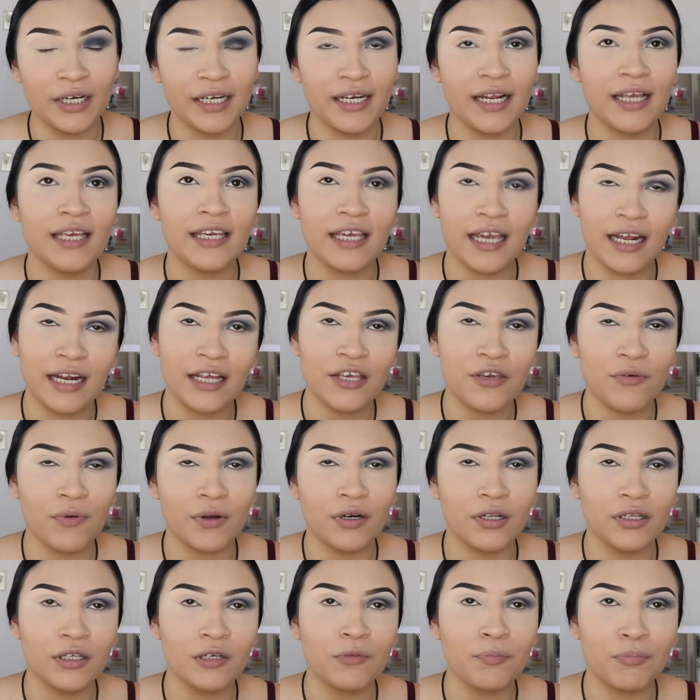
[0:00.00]
And I get it, you
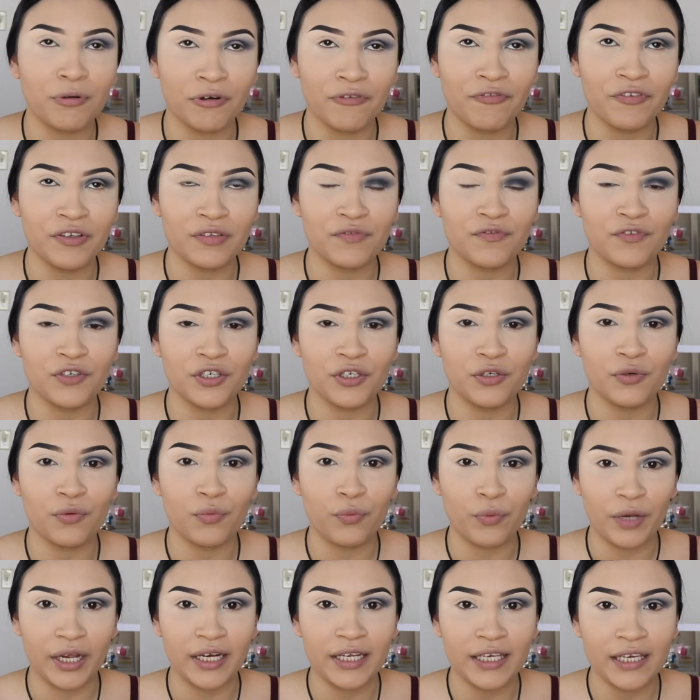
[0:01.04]
want to look perfect for your
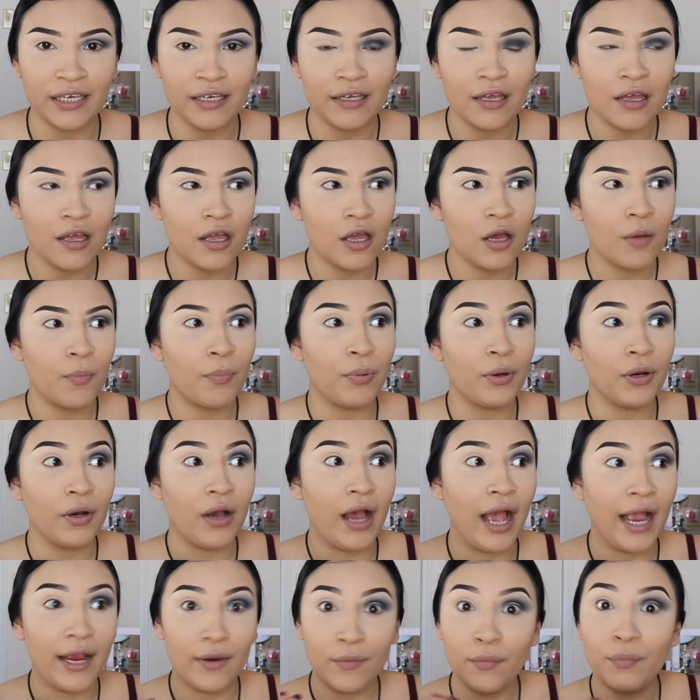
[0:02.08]
wedding,
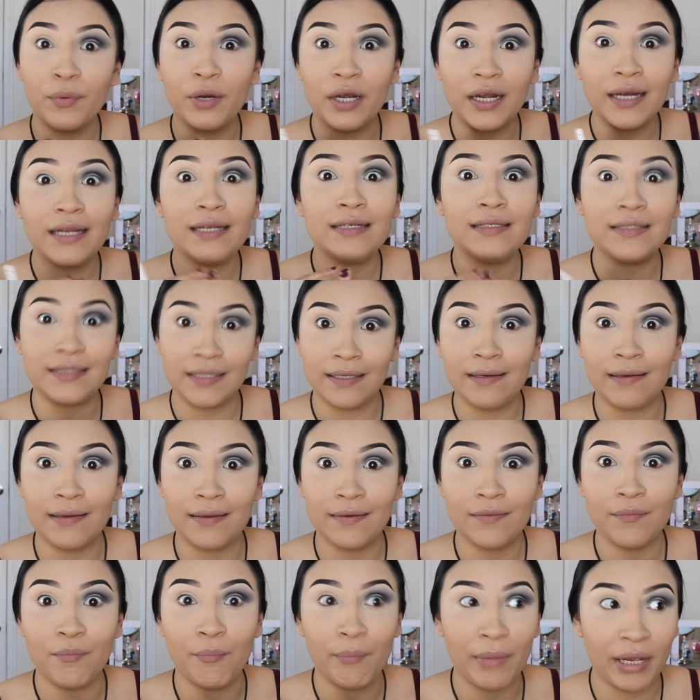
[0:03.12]
but I really
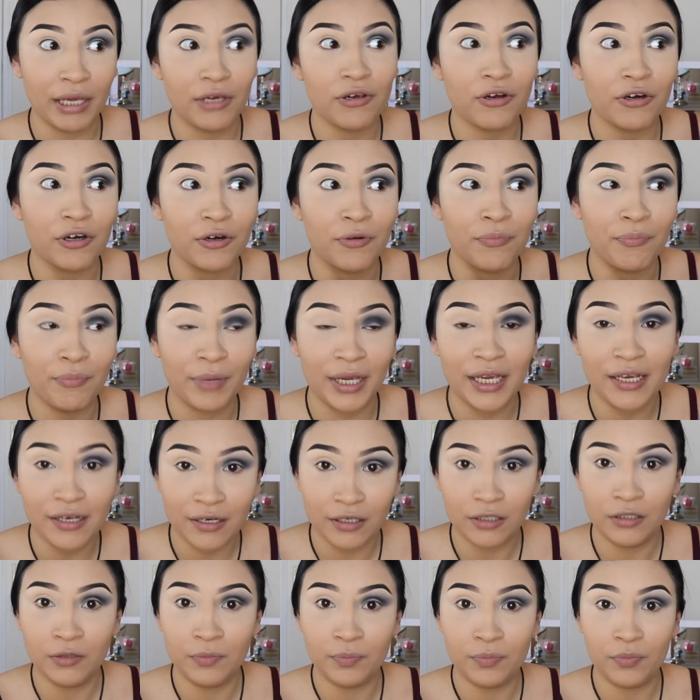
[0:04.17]
did make her
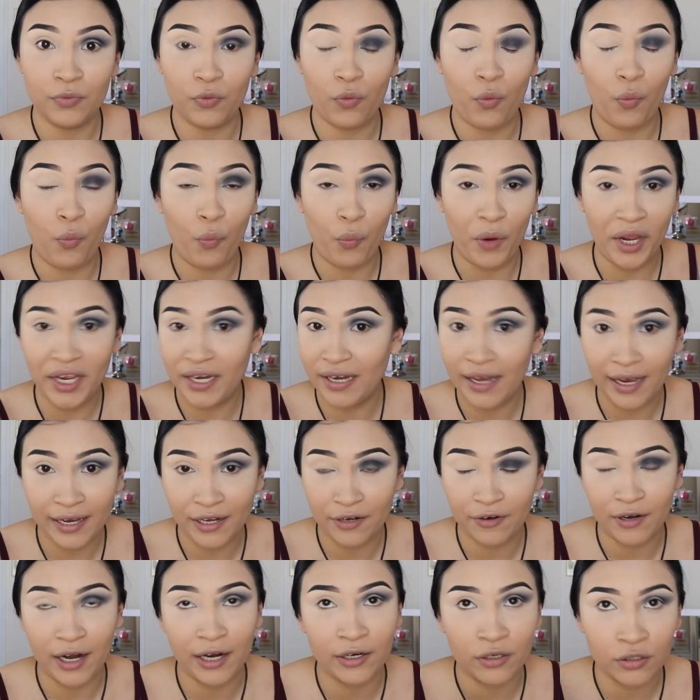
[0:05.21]
makeup way
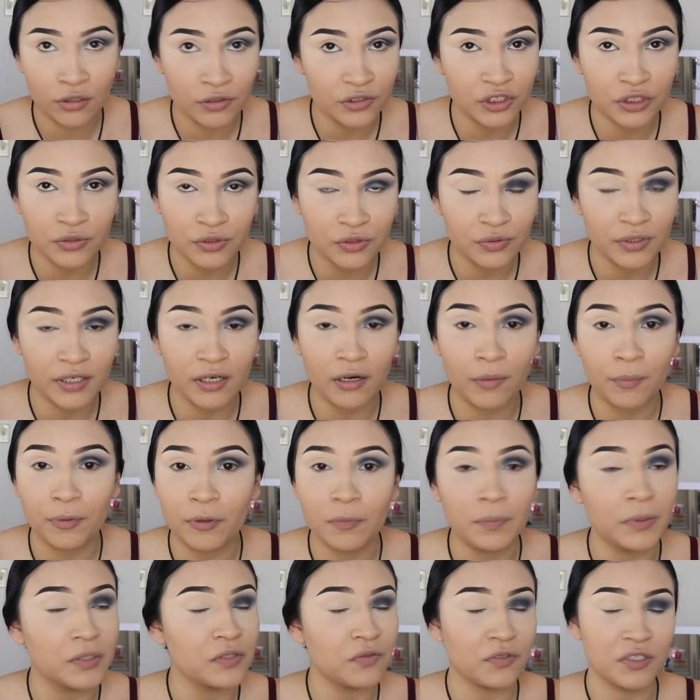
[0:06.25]
lighter. I don't know if she was doing it on
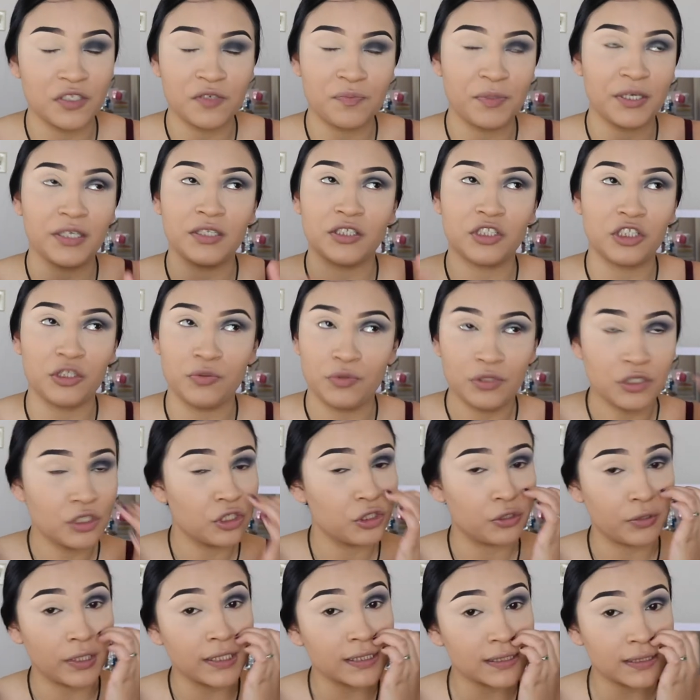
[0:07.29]
purpose or it's because she was
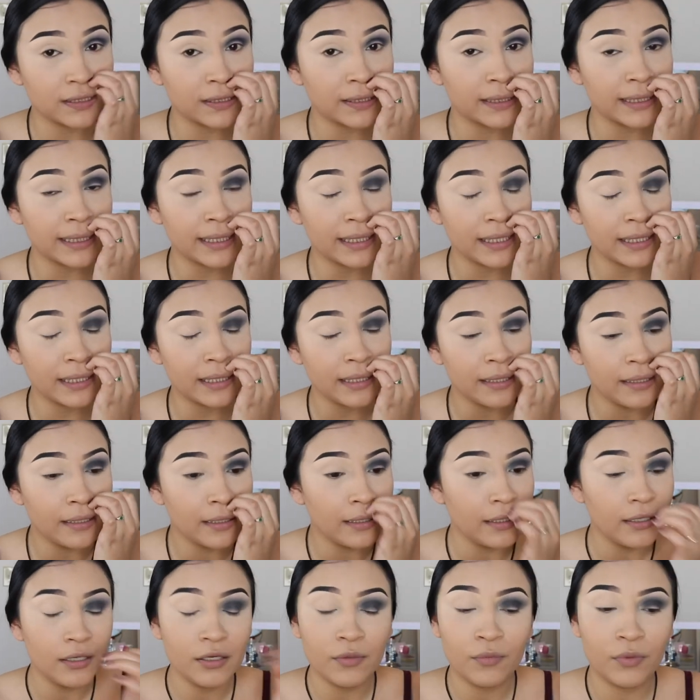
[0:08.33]
stressed already,
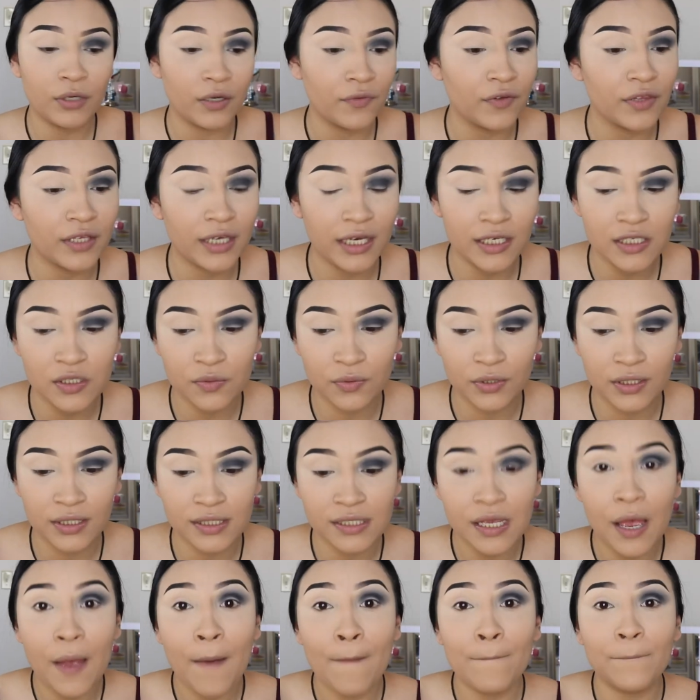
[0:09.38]
whatever the case
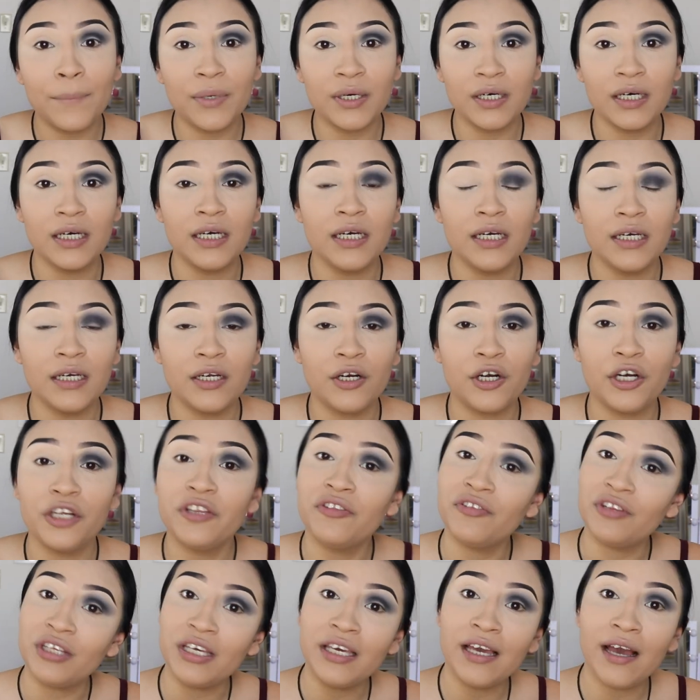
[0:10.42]
was. But
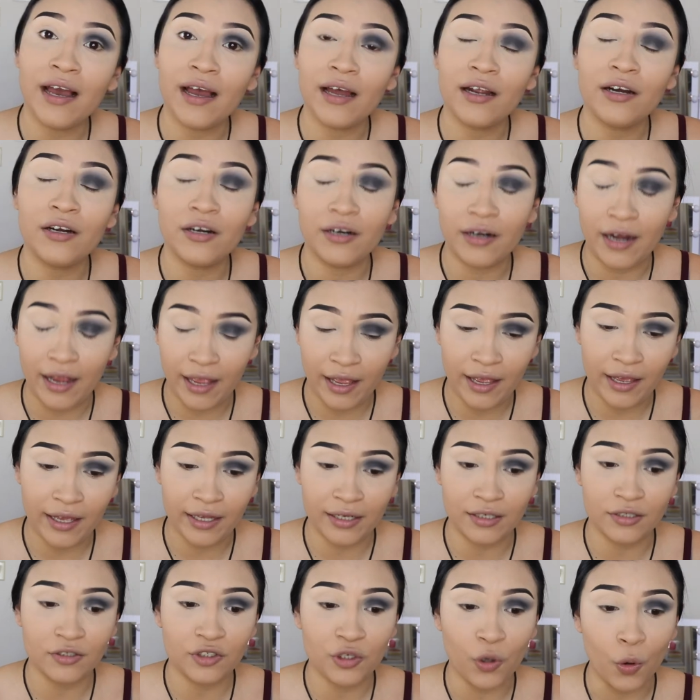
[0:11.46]
her tia, her
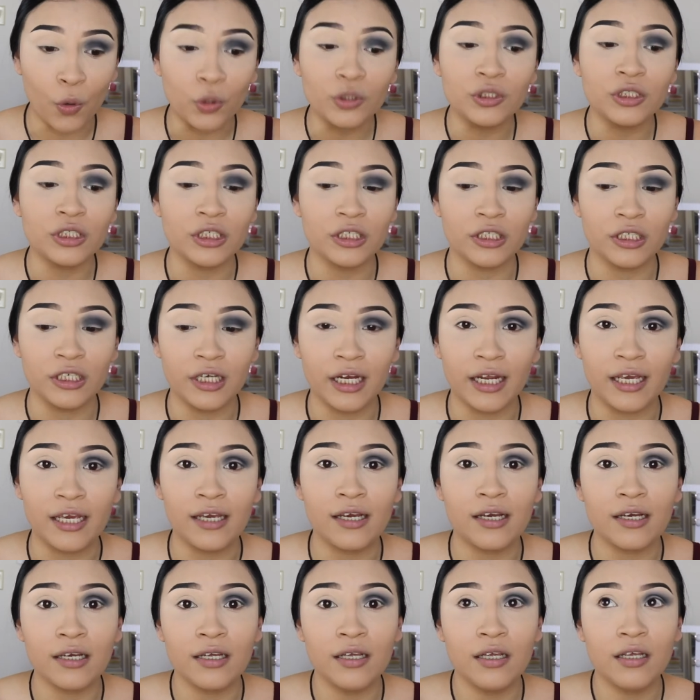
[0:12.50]
aunt, told her,
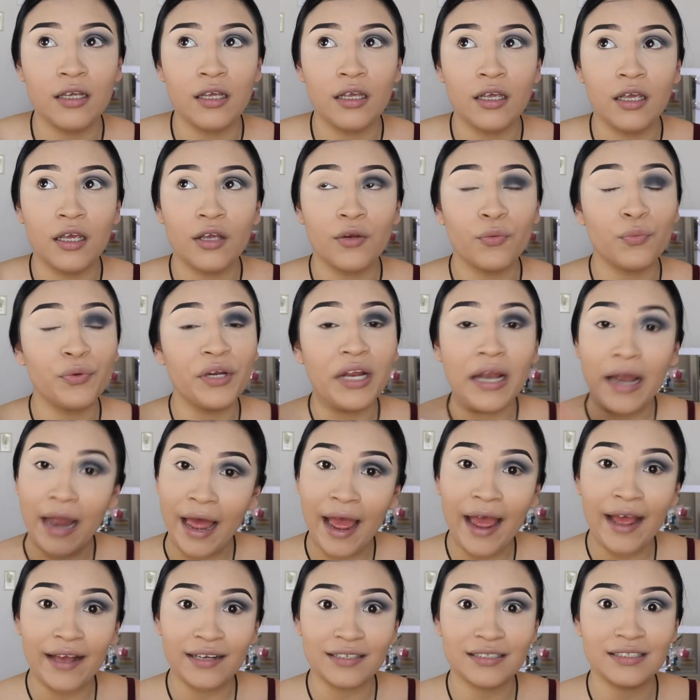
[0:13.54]
like,
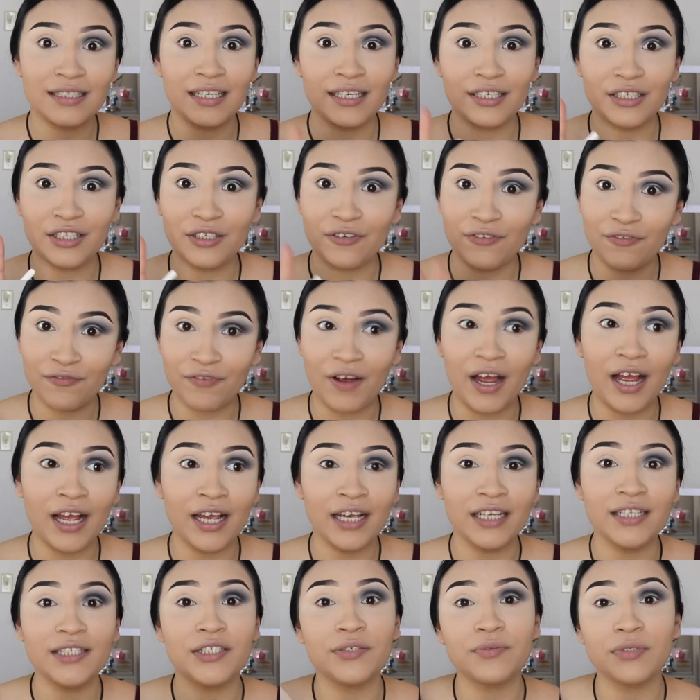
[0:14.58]
relax, like, you're
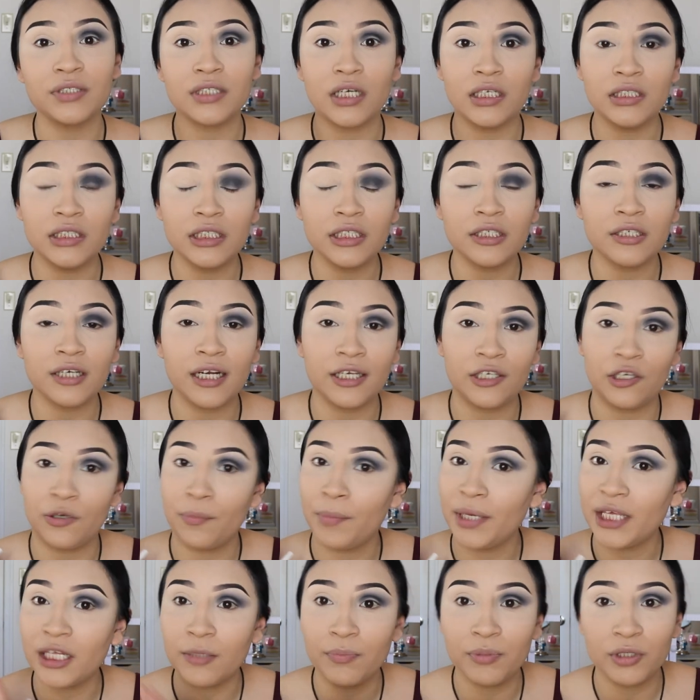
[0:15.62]
fine. She was telling her, like, your
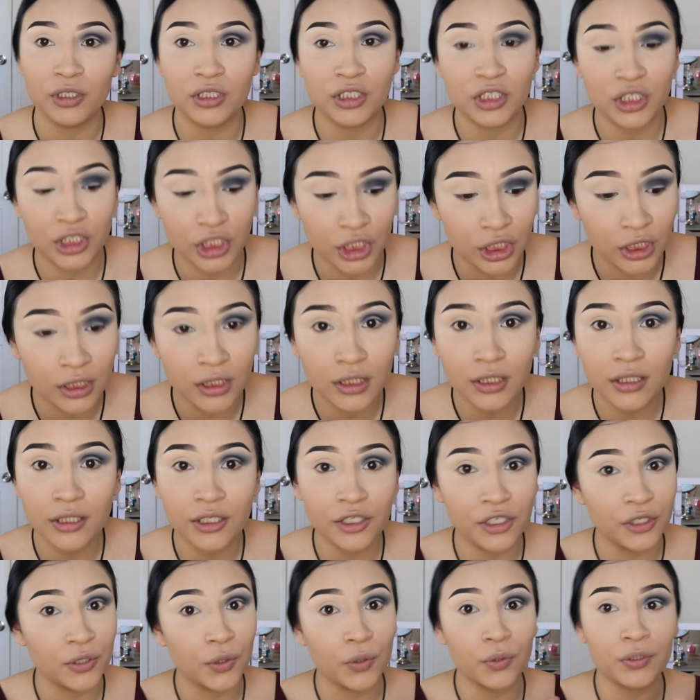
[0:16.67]
makeup looks
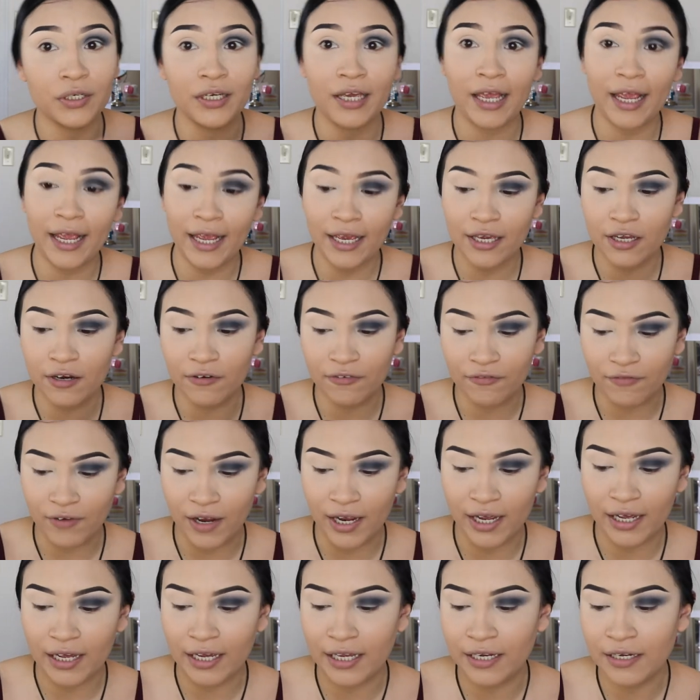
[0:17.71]
good, you're okay, you're
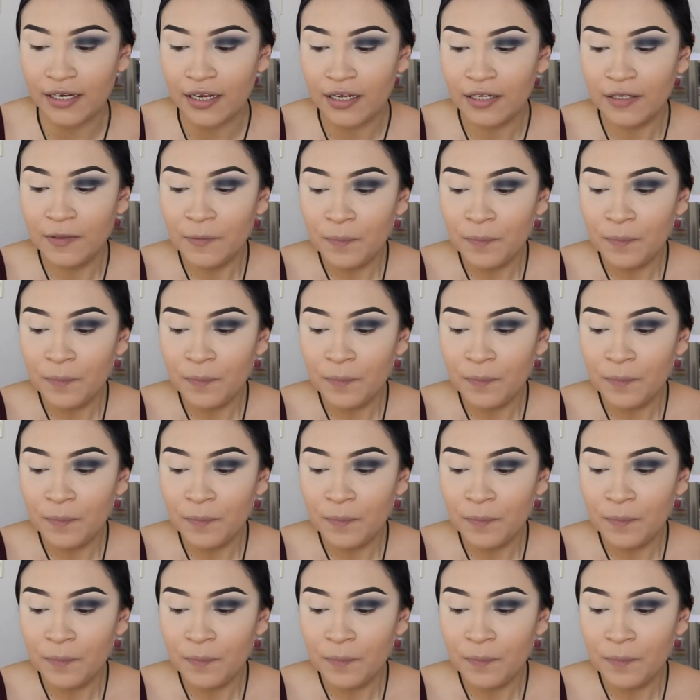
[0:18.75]
fine.